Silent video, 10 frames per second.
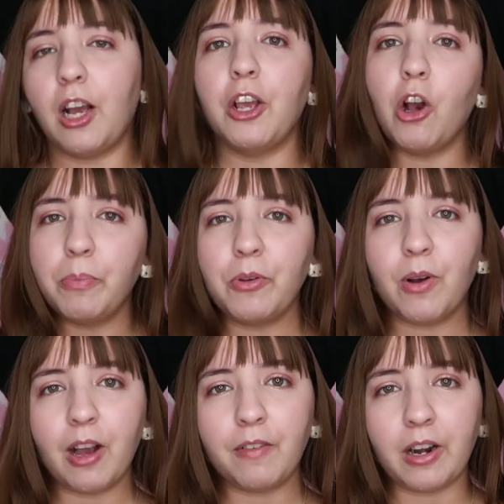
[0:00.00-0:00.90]
I hope you
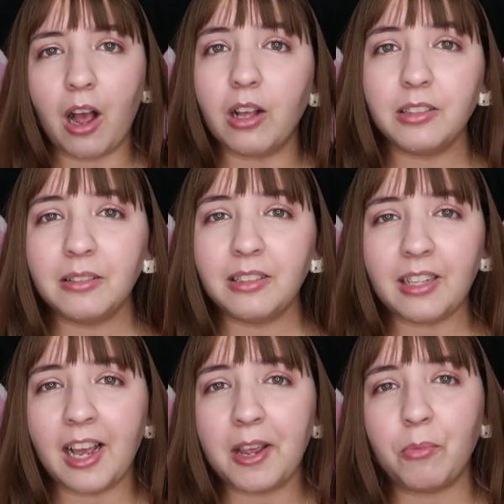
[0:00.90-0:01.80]
have an awesome
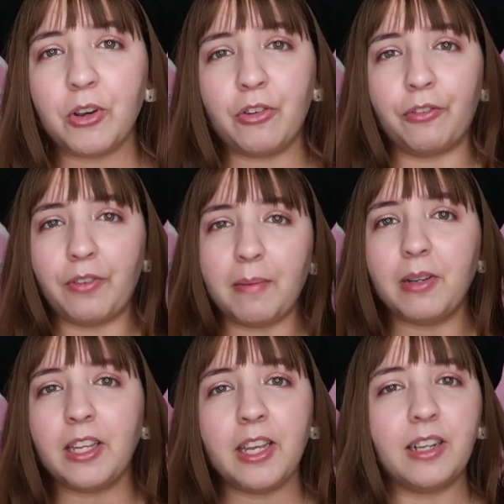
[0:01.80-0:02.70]
time with your
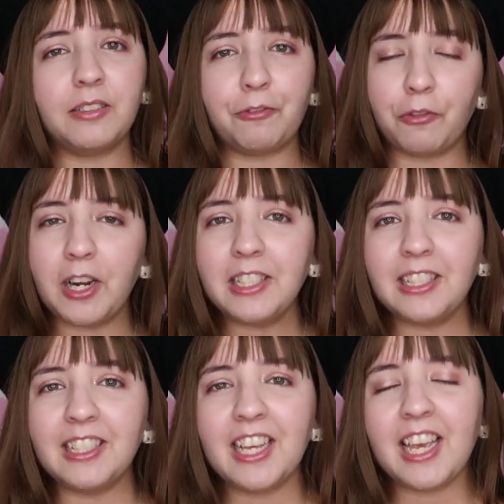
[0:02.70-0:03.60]
family and friends.